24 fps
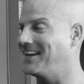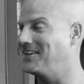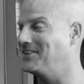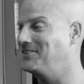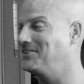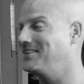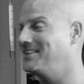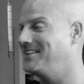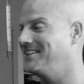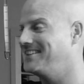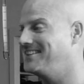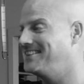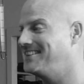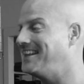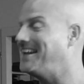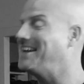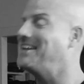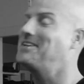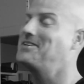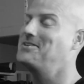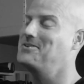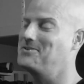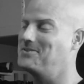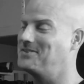already.
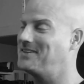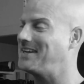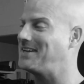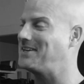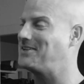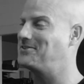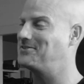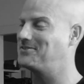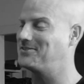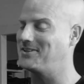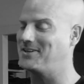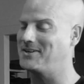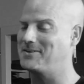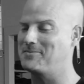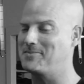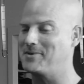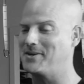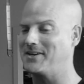Thank you, Sarah.